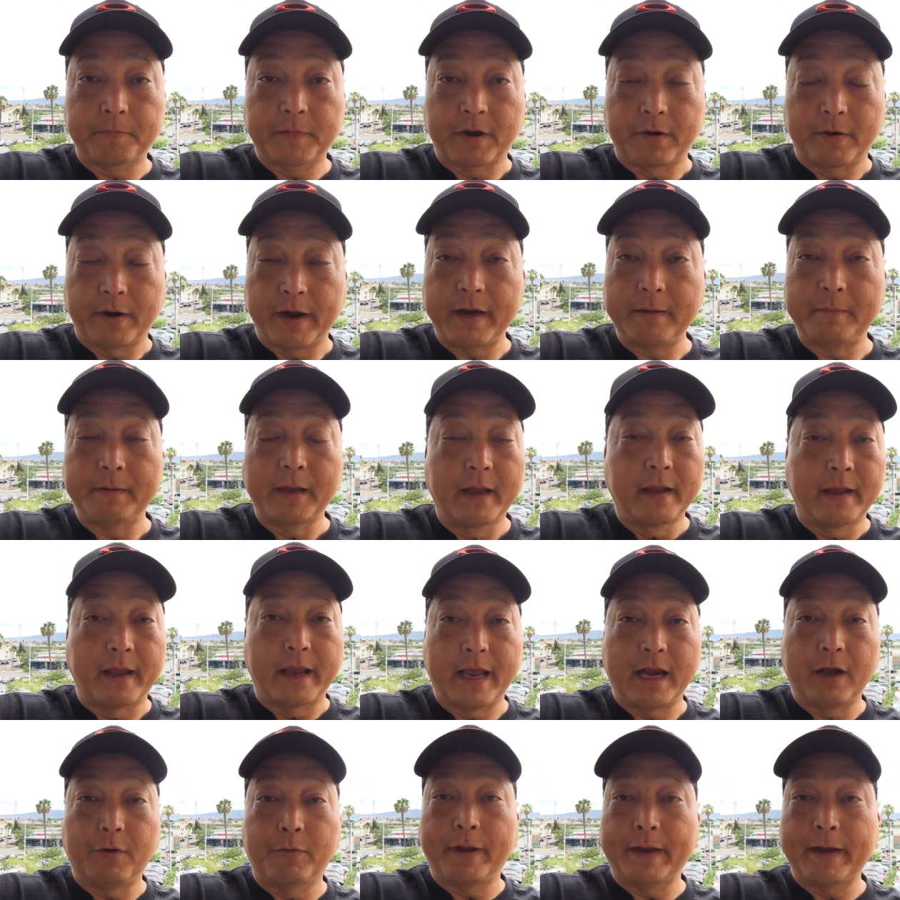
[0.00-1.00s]
All right.
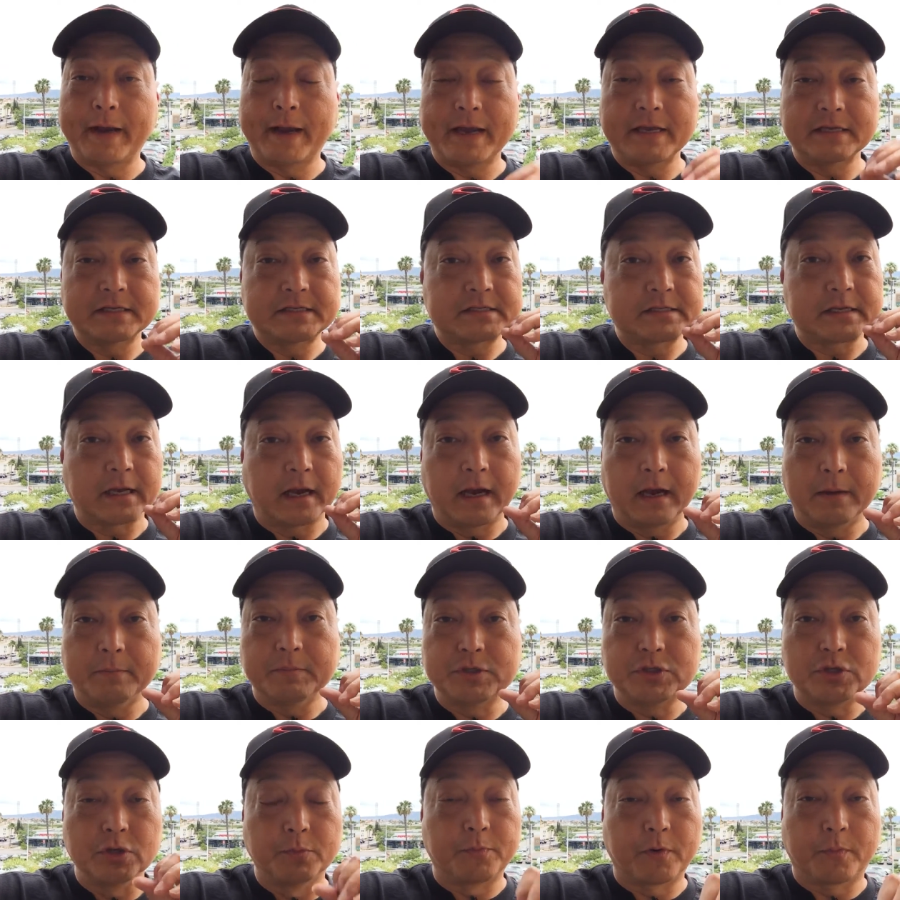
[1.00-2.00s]
Anyway, guys, I'm
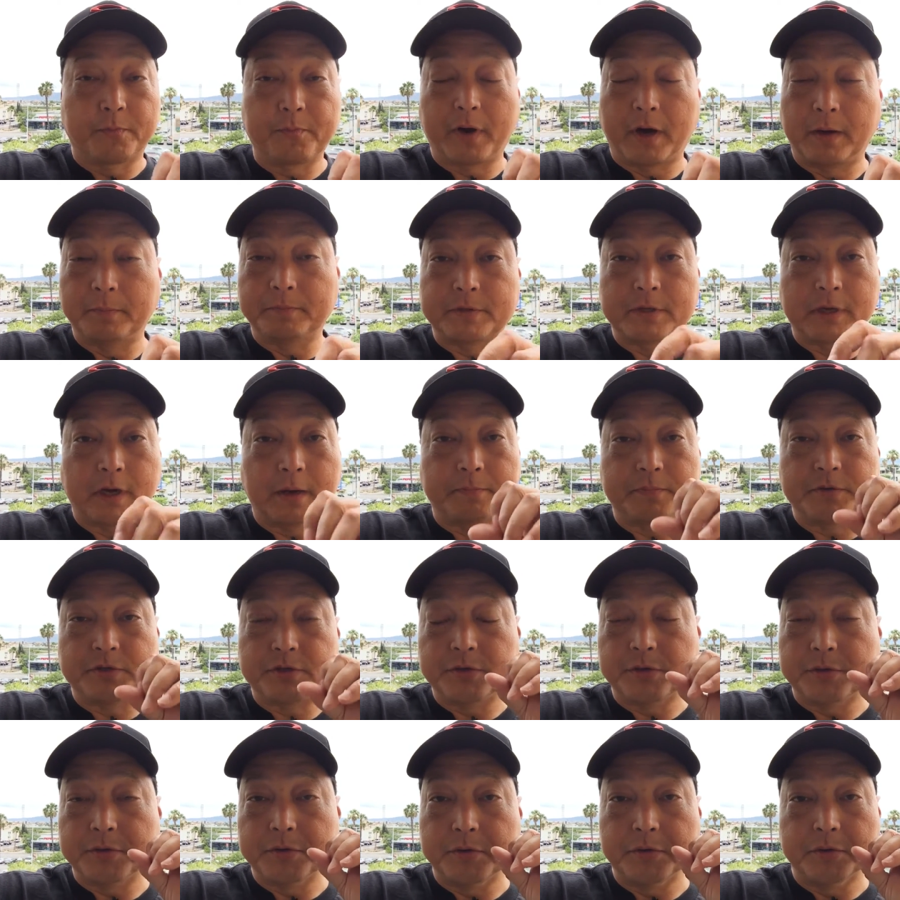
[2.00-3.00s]
super pumped up
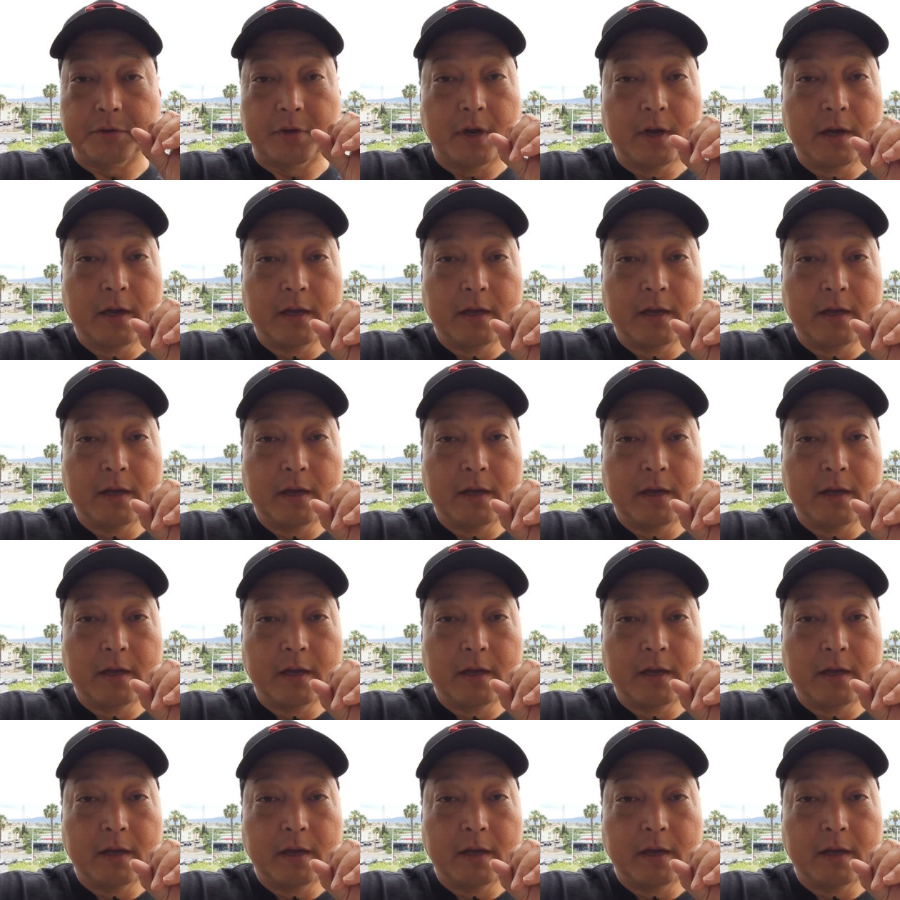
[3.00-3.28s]
to